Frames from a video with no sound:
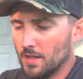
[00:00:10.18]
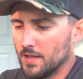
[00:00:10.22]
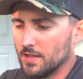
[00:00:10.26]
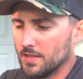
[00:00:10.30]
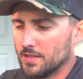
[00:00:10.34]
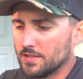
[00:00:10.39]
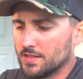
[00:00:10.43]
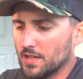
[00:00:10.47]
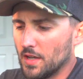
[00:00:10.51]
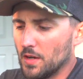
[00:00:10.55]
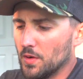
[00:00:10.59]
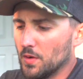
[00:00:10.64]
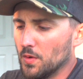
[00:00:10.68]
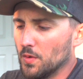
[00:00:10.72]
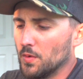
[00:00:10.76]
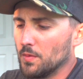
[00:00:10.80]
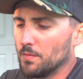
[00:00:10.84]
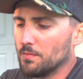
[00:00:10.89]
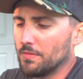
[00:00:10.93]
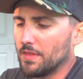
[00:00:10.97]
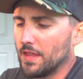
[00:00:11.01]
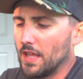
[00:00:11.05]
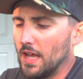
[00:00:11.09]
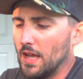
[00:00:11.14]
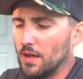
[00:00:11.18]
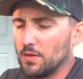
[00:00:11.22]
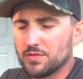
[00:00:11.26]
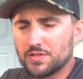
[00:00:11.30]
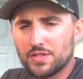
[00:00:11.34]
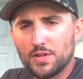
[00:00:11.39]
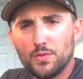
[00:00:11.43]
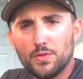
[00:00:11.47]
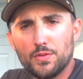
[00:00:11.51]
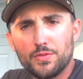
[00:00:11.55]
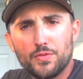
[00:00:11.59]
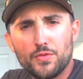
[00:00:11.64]
So I was
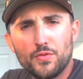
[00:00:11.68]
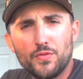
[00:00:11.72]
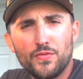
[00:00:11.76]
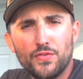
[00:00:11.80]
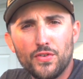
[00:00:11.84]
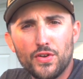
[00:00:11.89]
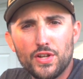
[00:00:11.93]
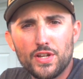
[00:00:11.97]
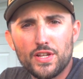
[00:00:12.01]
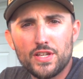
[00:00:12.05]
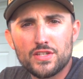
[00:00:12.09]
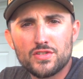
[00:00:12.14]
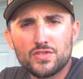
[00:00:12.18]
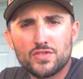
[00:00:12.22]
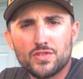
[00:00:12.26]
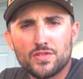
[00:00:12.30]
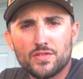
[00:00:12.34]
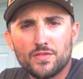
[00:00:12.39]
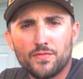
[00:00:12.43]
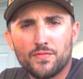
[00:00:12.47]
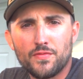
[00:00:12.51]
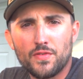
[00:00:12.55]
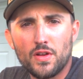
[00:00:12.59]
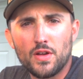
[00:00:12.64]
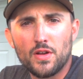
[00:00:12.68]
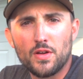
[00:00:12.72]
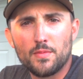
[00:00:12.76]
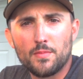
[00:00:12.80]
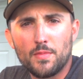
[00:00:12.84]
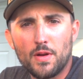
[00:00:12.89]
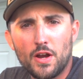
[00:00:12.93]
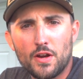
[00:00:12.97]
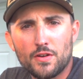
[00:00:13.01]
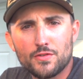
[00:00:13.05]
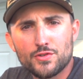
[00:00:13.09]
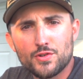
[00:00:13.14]
going through footage from
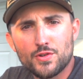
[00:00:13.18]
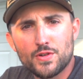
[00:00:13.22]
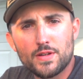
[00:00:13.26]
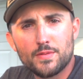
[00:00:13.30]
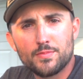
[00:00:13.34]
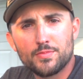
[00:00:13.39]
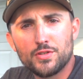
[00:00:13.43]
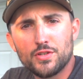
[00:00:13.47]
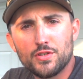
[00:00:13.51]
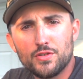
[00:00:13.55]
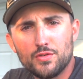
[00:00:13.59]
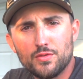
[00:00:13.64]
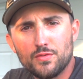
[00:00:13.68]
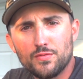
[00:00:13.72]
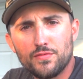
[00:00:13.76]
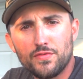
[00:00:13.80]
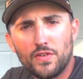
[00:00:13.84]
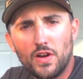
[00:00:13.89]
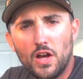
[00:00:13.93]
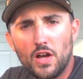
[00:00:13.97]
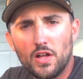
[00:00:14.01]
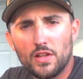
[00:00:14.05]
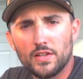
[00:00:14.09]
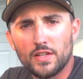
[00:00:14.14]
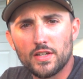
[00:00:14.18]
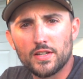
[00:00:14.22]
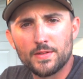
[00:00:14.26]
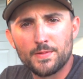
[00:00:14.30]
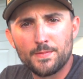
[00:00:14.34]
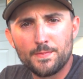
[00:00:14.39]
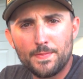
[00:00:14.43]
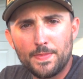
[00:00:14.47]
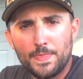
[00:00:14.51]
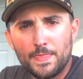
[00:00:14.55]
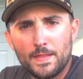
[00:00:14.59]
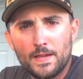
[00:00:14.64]
our trip to Eufaula,
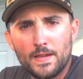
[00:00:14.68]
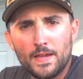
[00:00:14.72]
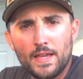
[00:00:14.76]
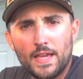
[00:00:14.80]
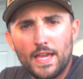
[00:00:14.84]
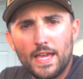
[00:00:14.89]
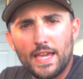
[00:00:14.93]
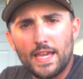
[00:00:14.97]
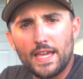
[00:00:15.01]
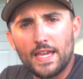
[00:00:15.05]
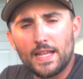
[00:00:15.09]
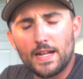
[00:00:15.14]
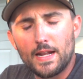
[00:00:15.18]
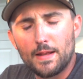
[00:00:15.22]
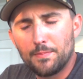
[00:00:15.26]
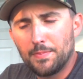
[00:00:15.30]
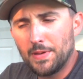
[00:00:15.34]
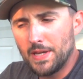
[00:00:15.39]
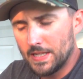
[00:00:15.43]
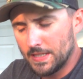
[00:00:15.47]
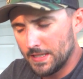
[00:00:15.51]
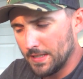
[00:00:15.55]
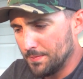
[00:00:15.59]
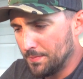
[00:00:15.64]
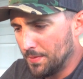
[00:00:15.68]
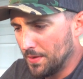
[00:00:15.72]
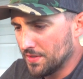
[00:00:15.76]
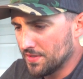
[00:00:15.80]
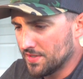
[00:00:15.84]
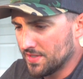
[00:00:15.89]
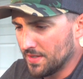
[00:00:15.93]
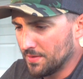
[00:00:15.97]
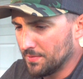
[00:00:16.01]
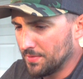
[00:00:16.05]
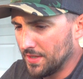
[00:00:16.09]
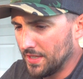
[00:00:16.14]
and I picked up on
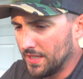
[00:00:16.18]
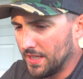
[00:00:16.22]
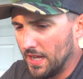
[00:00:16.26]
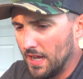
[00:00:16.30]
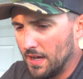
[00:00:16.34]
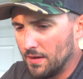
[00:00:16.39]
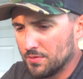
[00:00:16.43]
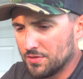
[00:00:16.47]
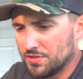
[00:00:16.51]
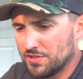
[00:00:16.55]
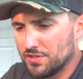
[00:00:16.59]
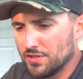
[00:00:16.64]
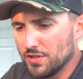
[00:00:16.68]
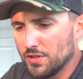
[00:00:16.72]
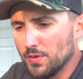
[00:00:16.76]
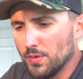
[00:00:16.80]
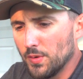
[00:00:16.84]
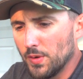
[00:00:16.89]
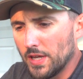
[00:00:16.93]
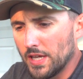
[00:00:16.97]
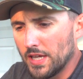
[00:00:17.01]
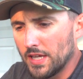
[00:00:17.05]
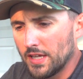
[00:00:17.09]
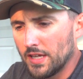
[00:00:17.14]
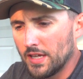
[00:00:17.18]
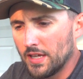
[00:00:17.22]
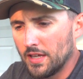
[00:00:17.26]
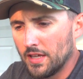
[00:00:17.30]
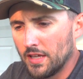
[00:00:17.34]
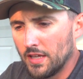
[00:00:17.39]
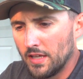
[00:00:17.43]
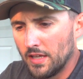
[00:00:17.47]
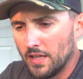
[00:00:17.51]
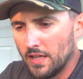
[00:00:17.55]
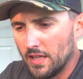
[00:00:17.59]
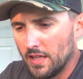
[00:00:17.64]
something that I was doing
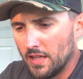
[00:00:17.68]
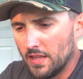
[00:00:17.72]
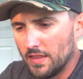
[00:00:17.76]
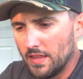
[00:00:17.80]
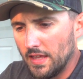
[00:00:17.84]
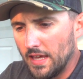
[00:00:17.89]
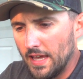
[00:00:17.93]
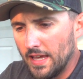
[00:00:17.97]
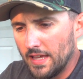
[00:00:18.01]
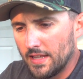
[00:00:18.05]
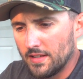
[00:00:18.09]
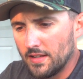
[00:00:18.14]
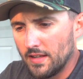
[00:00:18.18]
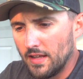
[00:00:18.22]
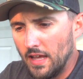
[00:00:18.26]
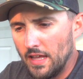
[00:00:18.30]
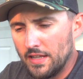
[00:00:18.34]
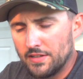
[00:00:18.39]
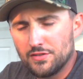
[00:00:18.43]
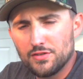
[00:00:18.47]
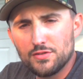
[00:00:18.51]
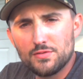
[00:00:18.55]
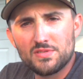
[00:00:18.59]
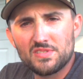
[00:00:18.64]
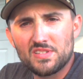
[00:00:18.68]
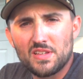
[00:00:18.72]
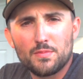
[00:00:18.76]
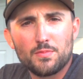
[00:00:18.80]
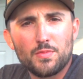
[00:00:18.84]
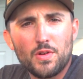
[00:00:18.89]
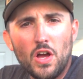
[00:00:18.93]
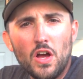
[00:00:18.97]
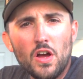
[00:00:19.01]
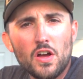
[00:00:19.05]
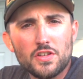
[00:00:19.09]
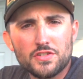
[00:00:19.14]
that I do
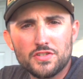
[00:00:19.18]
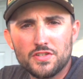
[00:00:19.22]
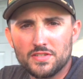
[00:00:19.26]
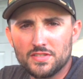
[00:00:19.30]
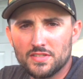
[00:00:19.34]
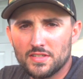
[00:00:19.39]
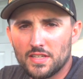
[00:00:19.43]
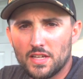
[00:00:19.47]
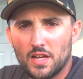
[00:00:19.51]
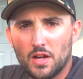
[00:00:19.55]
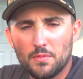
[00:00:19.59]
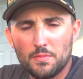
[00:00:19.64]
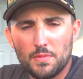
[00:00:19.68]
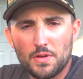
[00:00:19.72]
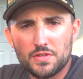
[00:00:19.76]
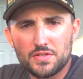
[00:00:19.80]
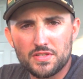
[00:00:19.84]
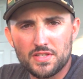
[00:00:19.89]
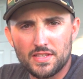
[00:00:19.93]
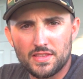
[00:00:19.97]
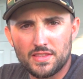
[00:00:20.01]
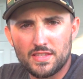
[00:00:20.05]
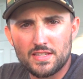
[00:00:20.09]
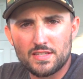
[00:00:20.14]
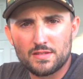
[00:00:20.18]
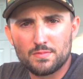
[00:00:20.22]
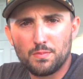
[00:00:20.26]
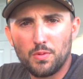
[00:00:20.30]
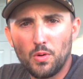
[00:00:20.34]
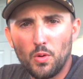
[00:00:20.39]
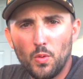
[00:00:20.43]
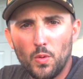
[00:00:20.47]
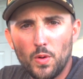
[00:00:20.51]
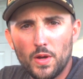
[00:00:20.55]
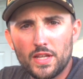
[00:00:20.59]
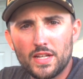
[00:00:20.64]
subconsciously almost at this
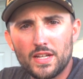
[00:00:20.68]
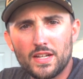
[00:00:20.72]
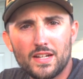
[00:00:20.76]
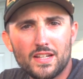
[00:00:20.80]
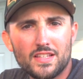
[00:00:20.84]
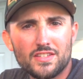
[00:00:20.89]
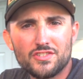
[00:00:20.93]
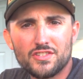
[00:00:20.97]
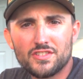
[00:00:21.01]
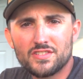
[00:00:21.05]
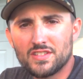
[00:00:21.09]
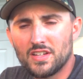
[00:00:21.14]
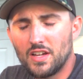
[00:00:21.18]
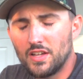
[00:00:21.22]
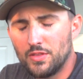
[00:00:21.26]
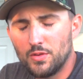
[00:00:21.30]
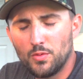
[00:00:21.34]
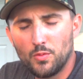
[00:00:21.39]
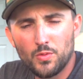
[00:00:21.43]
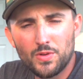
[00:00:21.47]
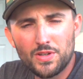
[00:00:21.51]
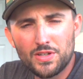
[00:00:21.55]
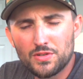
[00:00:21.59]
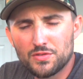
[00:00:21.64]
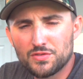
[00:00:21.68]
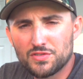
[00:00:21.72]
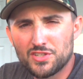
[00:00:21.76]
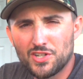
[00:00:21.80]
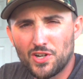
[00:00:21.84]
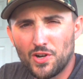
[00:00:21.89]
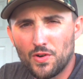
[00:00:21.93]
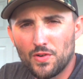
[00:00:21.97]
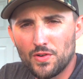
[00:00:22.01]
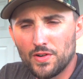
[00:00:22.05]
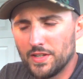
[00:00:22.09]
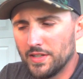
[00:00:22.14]
point, and it just got the wheels
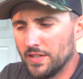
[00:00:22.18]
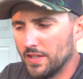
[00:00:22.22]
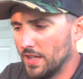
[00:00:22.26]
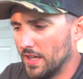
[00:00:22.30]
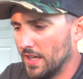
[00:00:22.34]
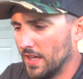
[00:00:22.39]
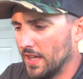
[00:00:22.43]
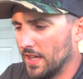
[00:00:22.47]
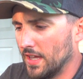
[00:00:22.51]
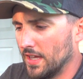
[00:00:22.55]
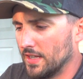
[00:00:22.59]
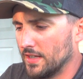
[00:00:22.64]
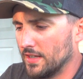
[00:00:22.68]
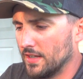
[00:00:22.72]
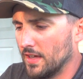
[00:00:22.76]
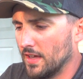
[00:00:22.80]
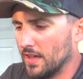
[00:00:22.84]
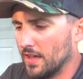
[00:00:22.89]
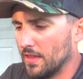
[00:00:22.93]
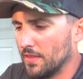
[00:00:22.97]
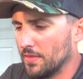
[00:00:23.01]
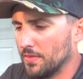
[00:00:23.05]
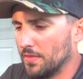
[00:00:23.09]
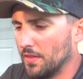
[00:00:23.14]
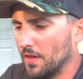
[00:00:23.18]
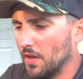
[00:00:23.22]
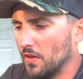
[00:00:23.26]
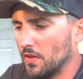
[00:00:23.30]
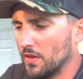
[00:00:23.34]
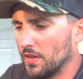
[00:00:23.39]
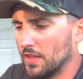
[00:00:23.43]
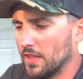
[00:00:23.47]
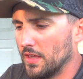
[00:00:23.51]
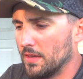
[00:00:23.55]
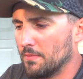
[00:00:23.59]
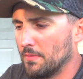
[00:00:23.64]
turning, and
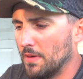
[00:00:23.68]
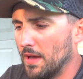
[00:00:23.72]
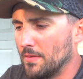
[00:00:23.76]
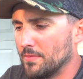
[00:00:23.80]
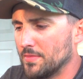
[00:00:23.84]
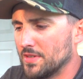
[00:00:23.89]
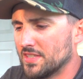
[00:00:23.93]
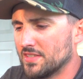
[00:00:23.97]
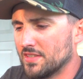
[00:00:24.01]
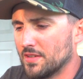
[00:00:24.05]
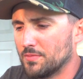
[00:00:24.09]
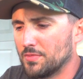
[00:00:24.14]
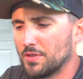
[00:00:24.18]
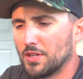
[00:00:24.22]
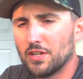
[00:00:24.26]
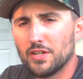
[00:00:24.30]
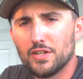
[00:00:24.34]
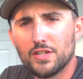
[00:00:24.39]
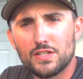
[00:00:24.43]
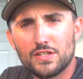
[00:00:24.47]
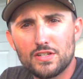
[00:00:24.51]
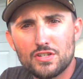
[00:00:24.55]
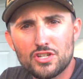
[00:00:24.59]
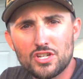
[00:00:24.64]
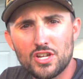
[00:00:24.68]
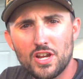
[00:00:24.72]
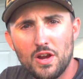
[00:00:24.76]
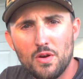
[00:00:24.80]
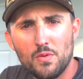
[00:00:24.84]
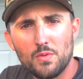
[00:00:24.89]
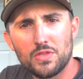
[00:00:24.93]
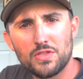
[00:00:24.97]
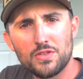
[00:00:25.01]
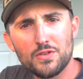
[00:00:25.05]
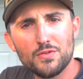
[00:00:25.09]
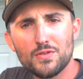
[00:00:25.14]
thought it might be something good to share
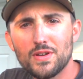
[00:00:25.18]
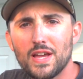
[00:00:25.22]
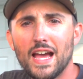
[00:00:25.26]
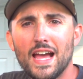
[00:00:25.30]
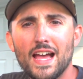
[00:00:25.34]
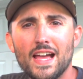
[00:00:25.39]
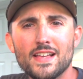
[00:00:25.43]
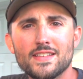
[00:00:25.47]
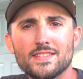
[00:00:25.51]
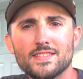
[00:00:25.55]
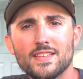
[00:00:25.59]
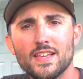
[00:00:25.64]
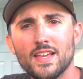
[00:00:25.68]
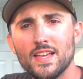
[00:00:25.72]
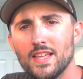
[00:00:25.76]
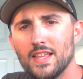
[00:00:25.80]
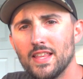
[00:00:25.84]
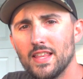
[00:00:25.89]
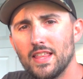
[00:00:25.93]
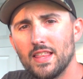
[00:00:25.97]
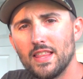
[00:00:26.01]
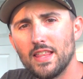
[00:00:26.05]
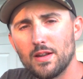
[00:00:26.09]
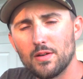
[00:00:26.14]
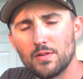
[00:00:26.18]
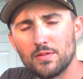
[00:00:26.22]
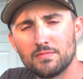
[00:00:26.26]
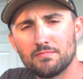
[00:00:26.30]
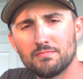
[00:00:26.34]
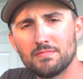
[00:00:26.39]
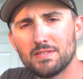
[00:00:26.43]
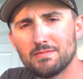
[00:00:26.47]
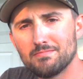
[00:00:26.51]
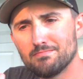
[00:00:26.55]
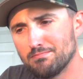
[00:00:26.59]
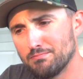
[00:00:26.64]
with you guys that are
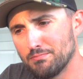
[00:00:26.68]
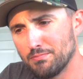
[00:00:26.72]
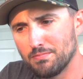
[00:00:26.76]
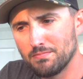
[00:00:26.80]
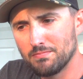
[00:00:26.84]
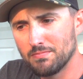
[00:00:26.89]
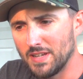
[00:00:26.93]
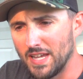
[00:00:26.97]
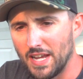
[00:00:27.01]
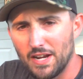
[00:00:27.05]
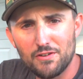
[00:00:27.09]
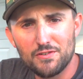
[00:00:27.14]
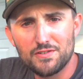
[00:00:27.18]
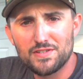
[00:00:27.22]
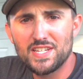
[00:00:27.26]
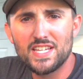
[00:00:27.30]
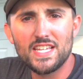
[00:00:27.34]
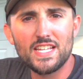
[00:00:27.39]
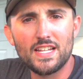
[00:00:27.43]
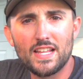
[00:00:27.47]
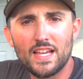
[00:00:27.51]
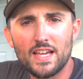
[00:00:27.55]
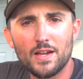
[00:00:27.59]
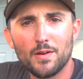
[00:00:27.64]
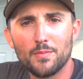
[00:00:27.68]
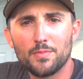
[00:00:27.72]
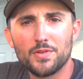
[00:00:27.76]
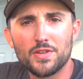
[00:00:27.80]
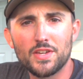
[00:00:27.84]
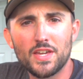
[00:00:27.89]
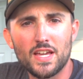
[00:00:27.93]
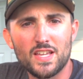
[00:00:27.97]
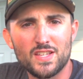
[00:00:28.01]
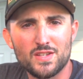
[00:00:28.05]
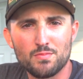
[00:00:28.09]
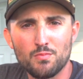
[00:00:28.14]
guaranteed to help you
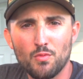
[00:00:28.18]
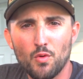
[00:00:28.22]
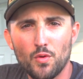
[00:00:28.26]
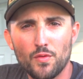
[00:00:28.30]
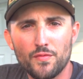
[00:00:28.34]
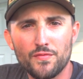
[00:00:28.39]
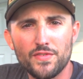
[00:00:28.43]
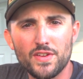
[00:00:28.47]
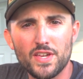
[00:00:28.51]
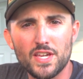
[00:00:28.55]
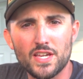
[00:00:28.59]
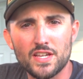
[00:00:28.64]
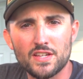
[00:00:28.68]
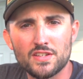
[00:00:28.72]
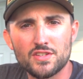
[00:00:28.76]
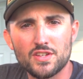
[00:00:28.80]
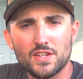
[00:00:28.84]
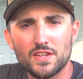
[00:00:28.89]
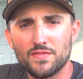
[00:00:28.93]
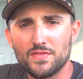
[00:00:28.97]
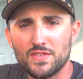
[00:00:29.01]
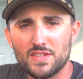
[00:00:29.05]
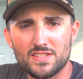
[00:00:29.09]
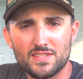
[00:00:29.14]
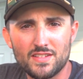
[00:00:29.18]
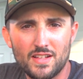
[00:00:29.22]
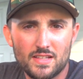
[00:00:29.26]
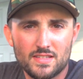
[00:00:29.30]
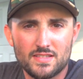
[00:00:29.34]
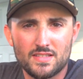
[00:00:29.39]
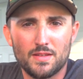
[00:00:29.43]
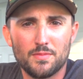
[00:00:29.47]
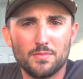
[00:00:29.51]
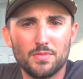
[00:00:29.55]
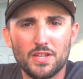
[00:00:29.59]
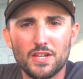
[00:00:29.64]
catch more fish if it's not
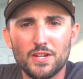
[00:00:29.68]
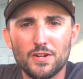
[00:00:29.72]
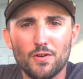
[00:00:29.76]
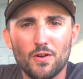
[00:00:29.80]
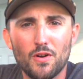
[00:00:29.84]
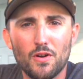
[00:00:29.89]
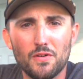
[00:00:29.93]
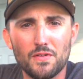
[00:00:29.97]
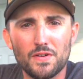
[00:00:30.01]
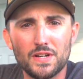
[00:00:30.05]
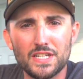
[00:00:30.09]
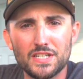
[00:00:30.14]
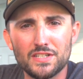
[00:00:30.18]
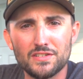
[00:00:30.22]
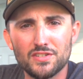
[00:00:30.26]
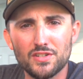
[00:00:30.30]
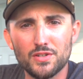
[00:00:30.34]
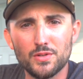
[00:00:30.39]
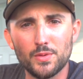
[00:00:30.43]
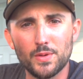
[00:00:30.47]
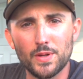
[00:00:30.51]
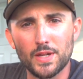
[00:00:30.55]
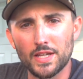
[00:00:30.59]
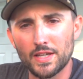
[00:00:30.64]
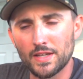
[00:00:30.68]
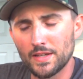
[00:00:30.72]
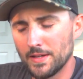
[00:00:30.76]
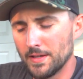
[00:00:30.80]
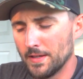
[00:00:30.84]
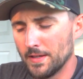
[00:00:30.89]
something you're already doing.